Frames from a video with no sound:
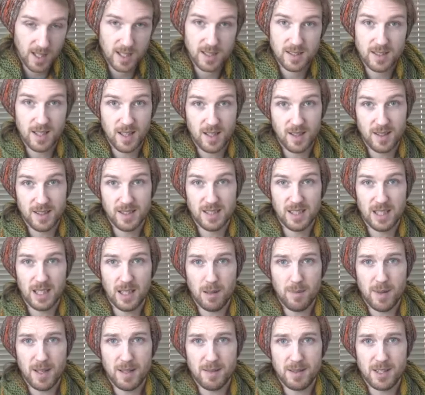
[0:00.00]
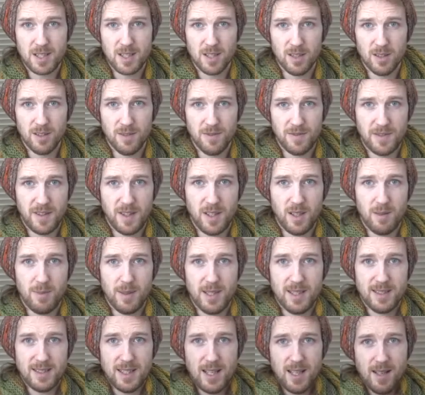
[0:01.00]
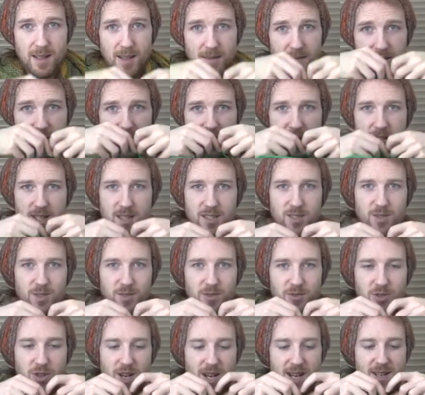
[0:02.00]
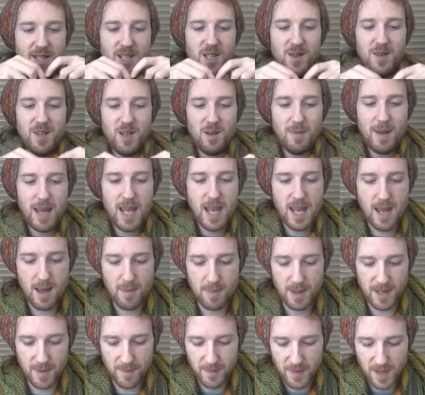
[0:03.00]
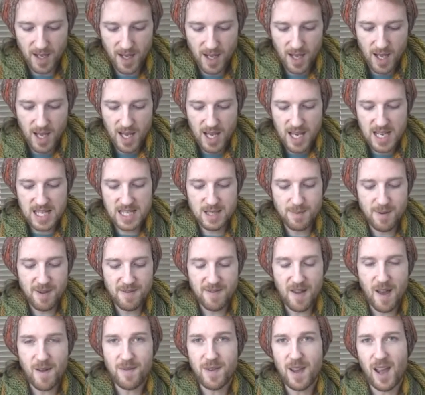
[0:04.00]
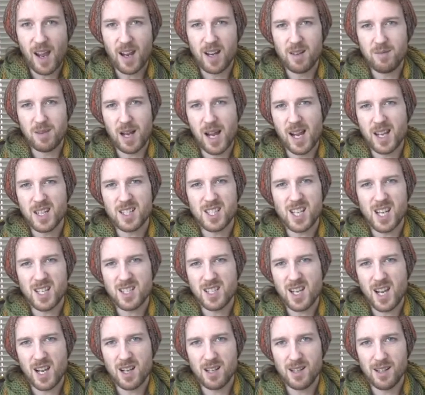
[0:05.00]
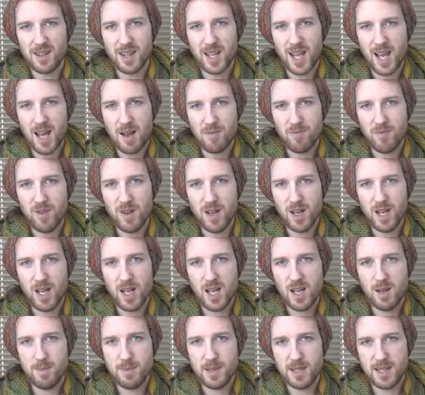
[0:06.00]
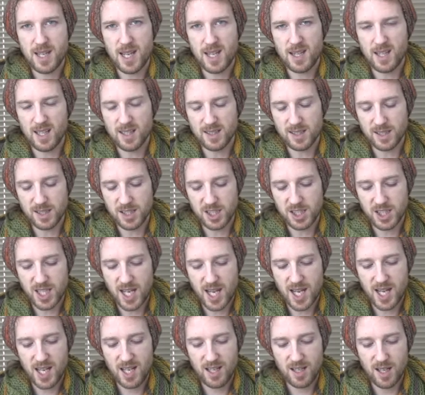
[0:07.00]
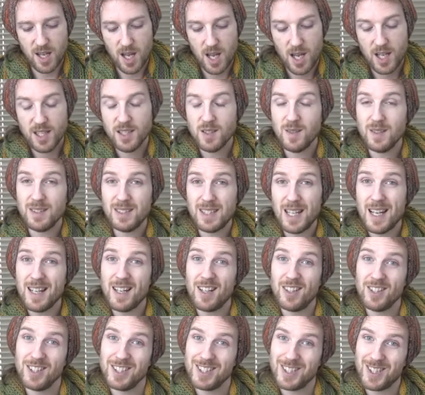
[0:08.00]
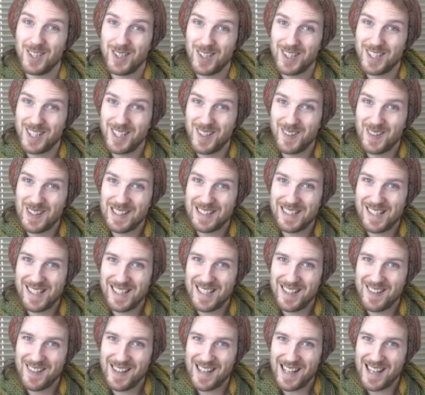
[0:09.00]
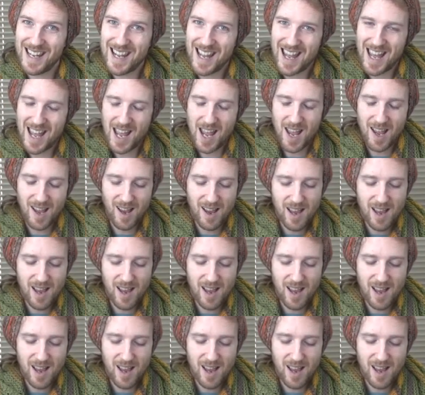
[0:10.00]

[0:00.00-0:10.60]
So it's a little bit dull for you because I'm trying to sort of try and do it up here, but it's a bit faffy. I could change the angle of the camera, but then that's going to shake. So instead, I'll just talk to you whilst I do it, yeah?